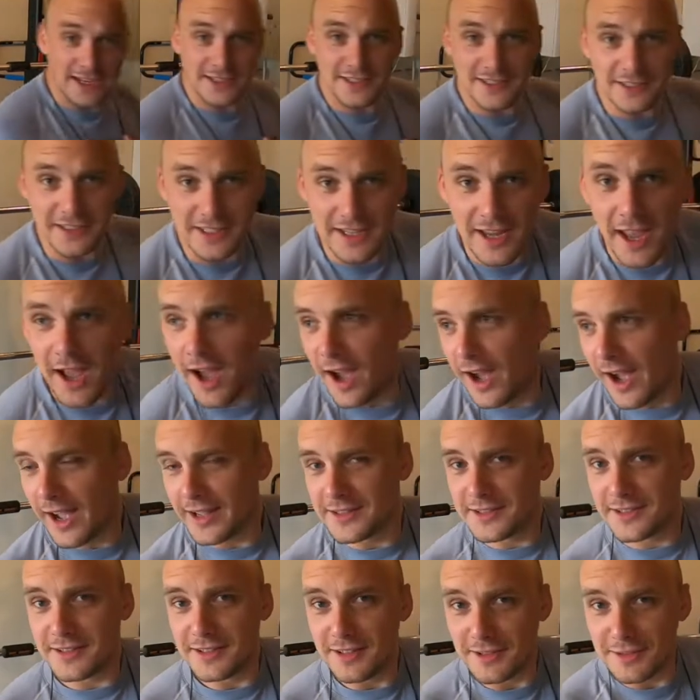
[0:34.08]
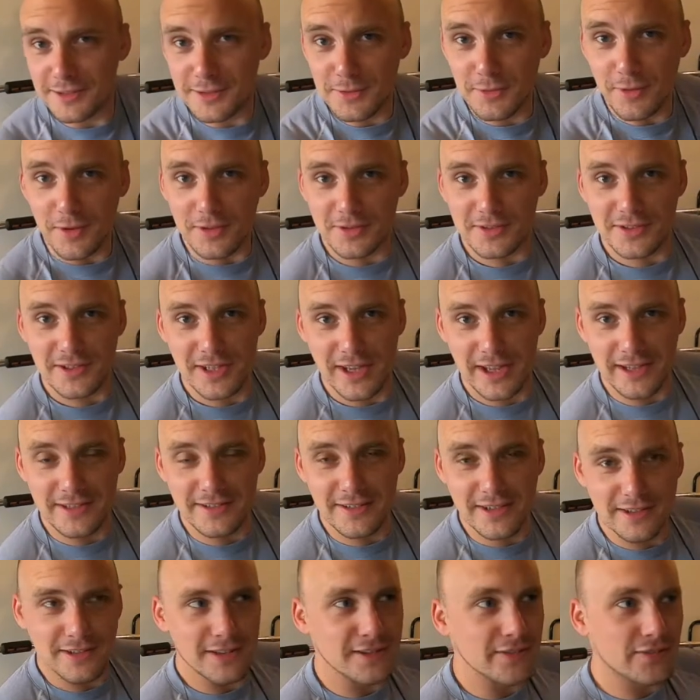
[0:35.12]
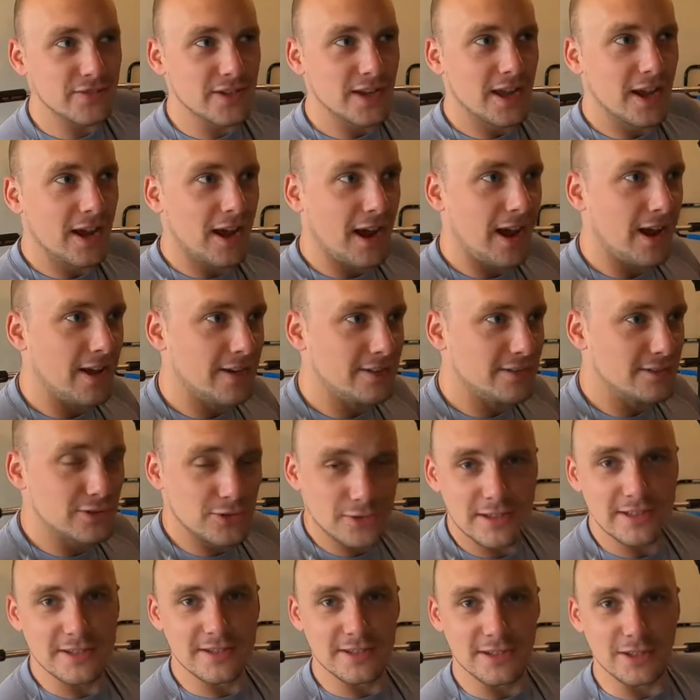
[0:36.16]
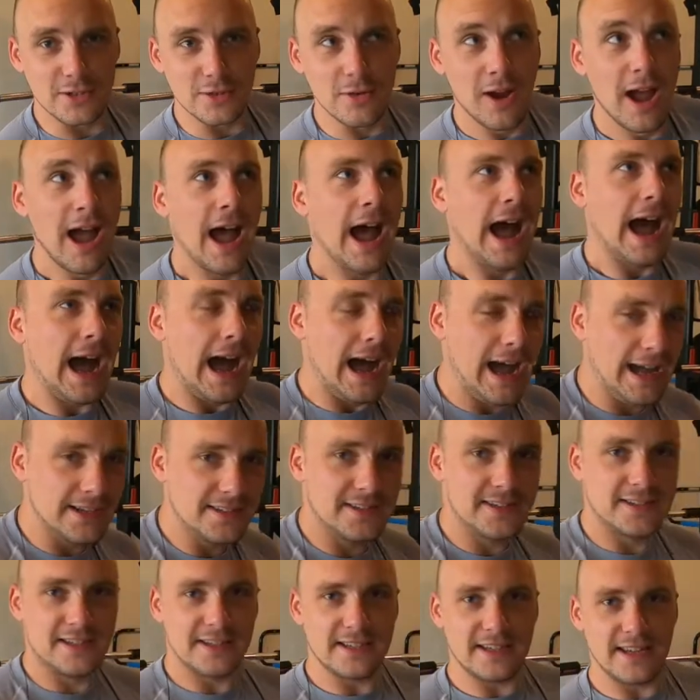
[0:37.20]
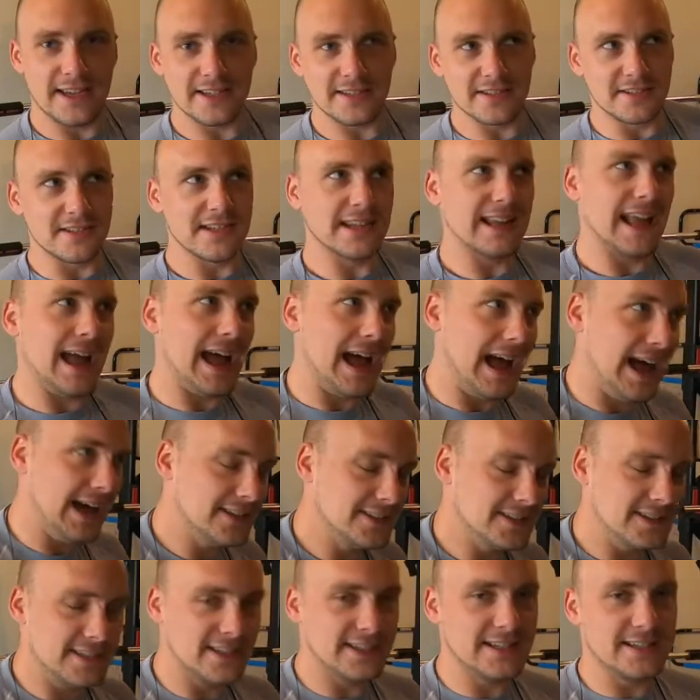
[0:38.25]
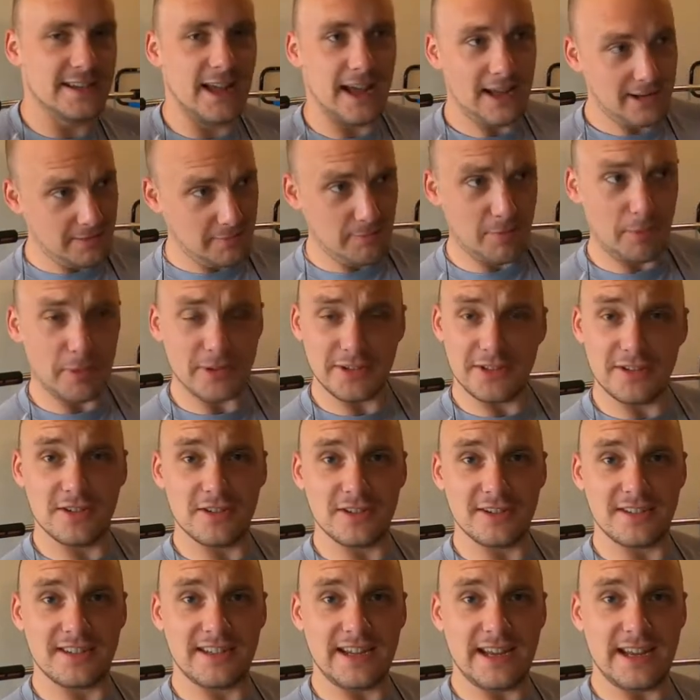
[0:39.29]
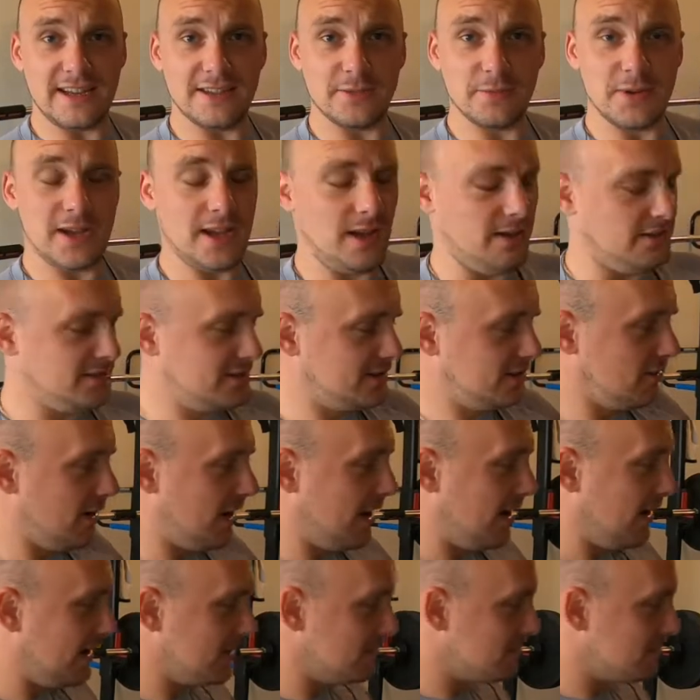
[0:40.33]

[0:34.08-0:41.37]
actually, I did squats and deadlift two days ago, and I did it yesterday, and I did it, and I'm about to do it today as well. So I